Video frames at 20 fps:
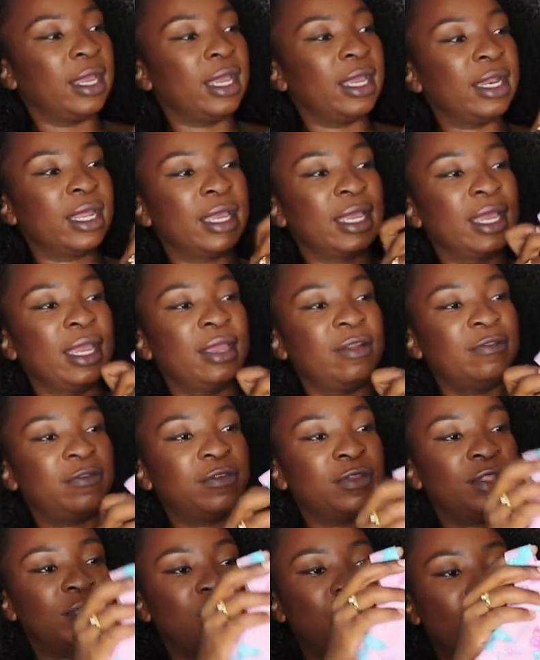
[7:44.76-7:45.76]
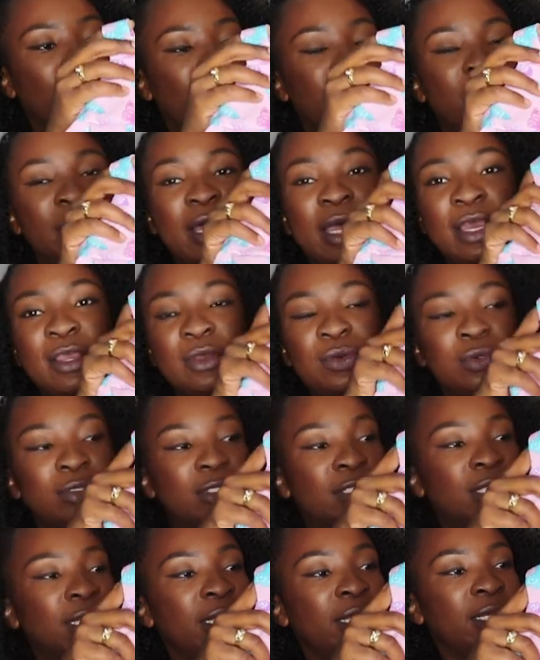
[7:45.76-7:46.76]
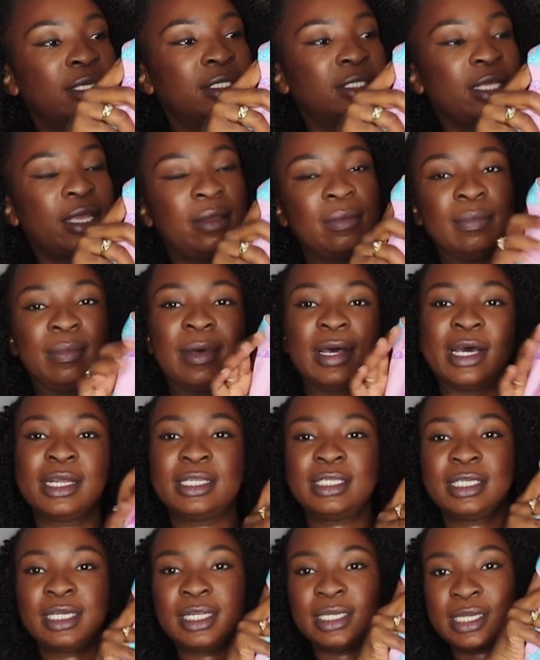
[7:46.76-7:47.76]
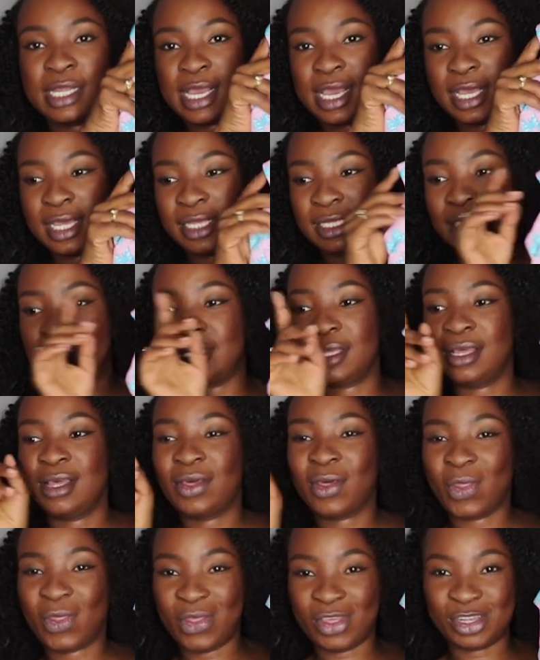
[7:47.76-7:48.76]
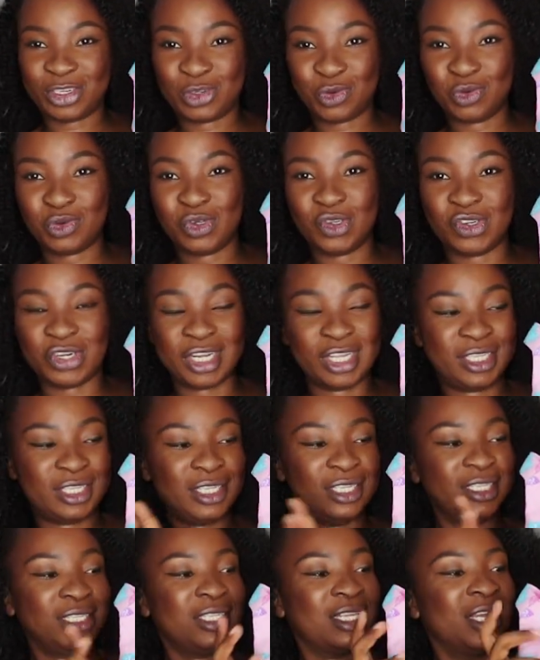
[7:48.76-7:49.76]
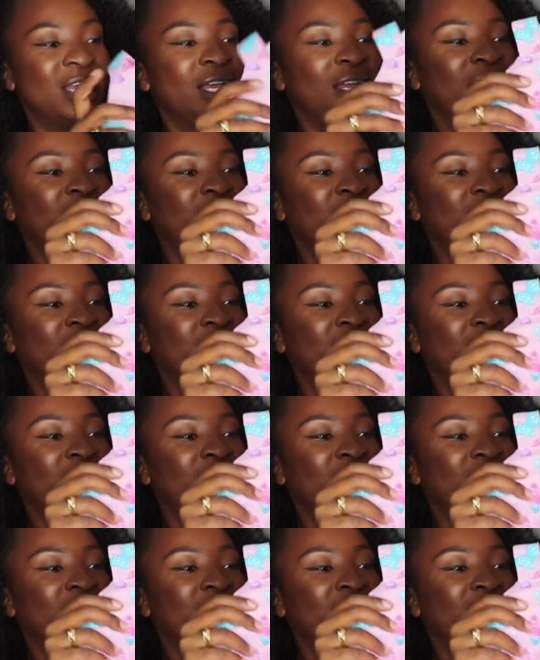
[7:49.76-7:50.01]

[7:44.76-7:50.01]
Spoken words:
and again for the top I use the same pattern as the two dresses,